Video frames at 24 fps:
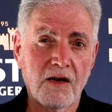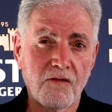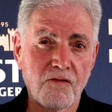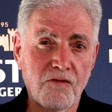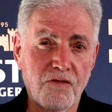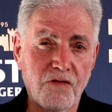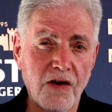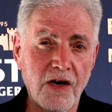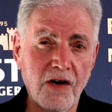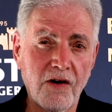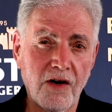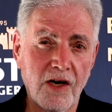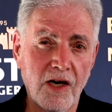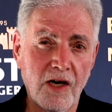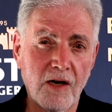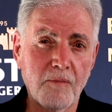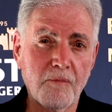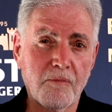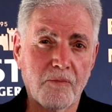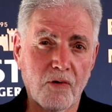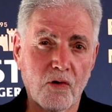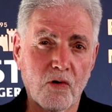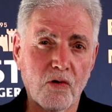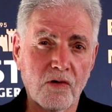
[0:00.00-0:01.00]
very
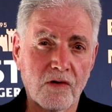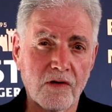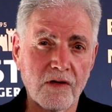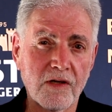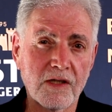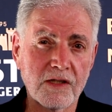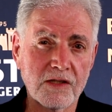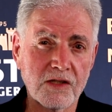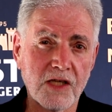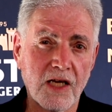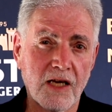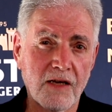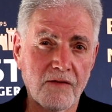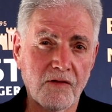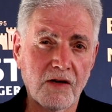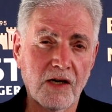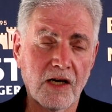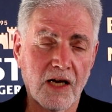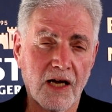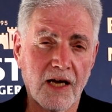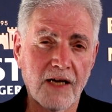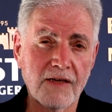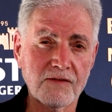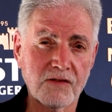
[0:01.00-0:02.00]
important in saving
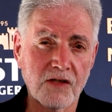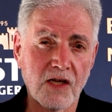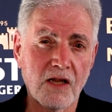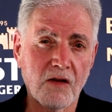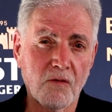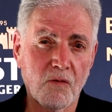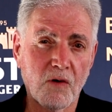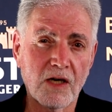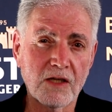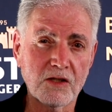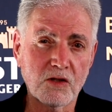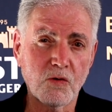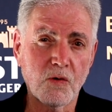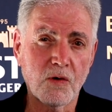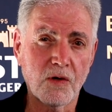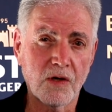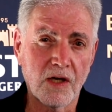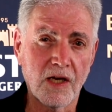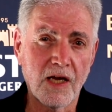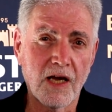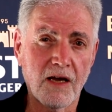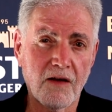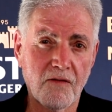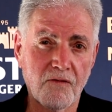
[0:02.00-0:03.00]
lives, otherwise we would
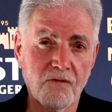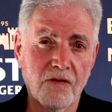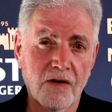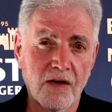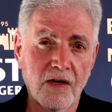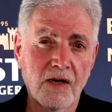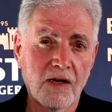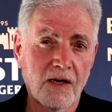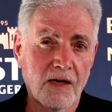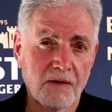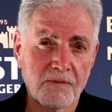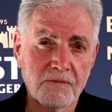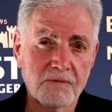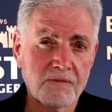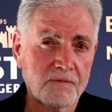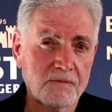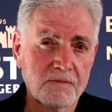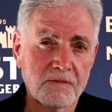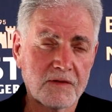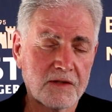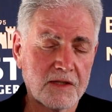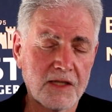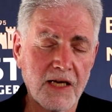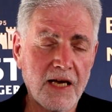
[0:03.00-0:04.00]

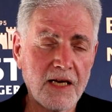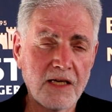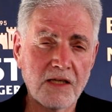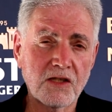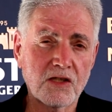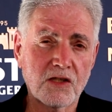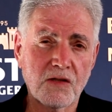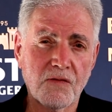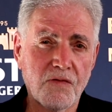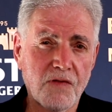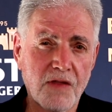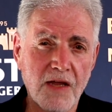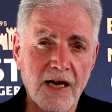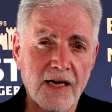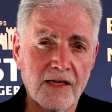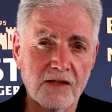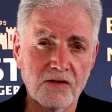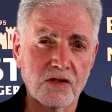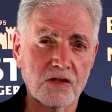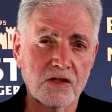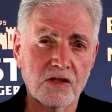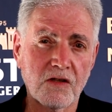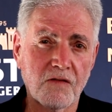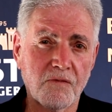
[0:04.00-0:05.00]
have tens of
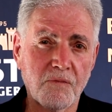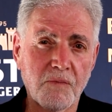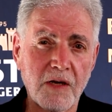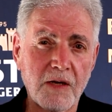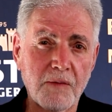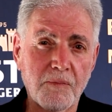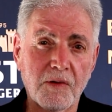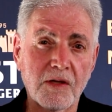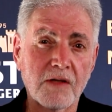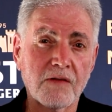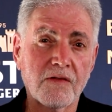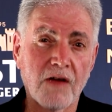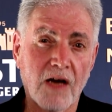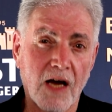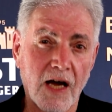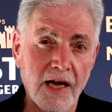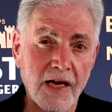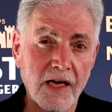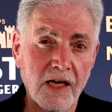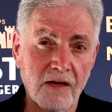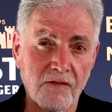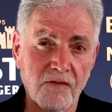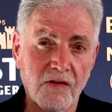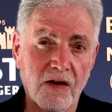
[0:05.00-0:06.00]
thousands of people
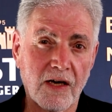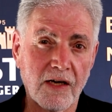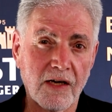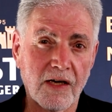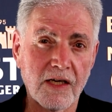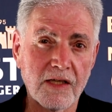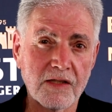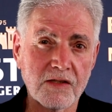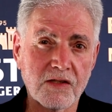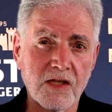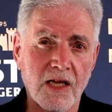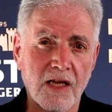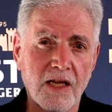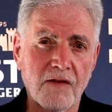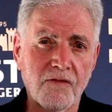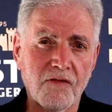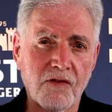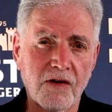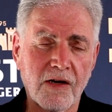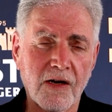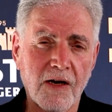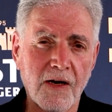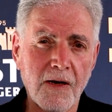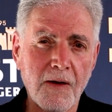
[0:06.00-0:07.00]
dying of hunger in South
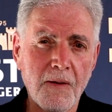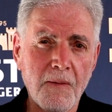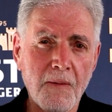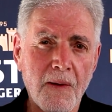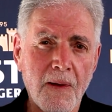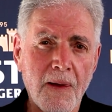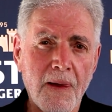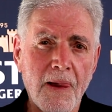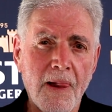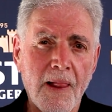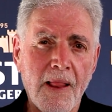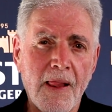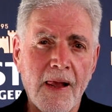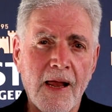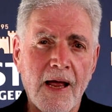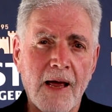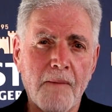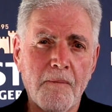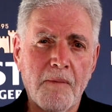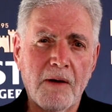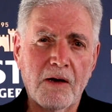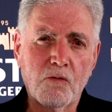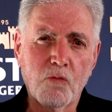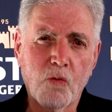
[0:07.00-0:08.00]
Africa.
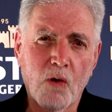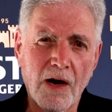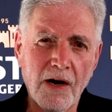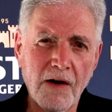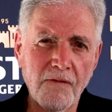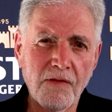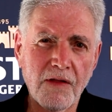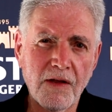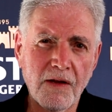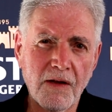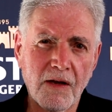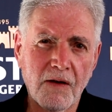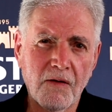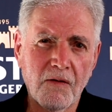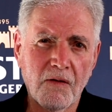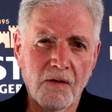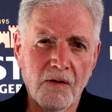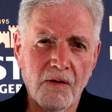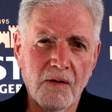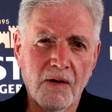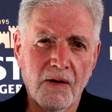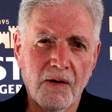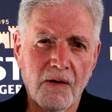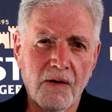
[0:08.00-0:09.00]
But one of the
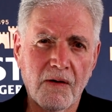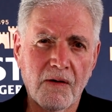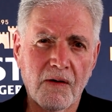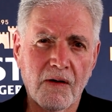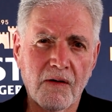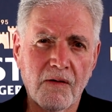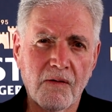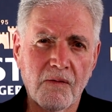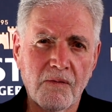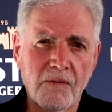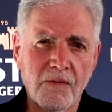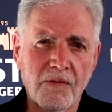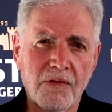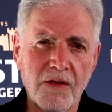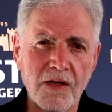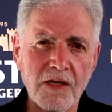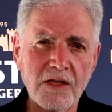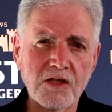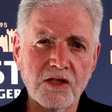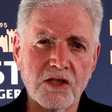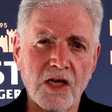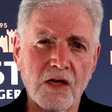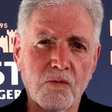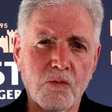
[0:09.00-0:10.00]

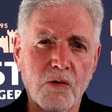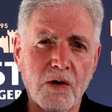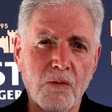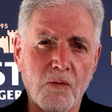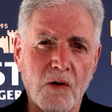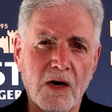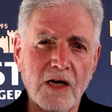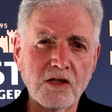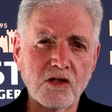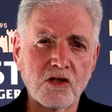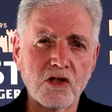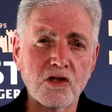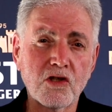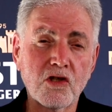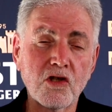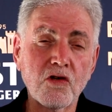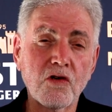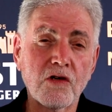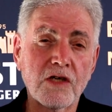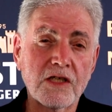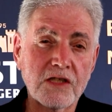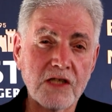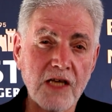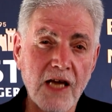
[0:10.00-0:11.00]
things that we want to
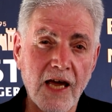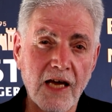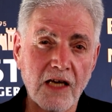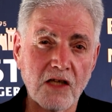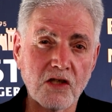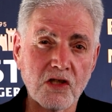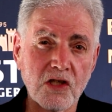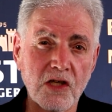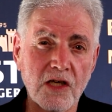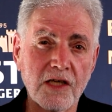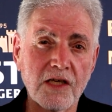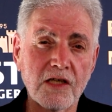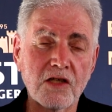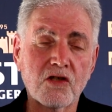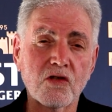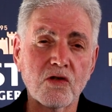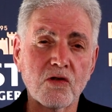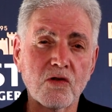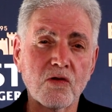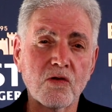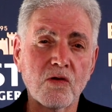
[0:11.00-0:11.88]
do is actually to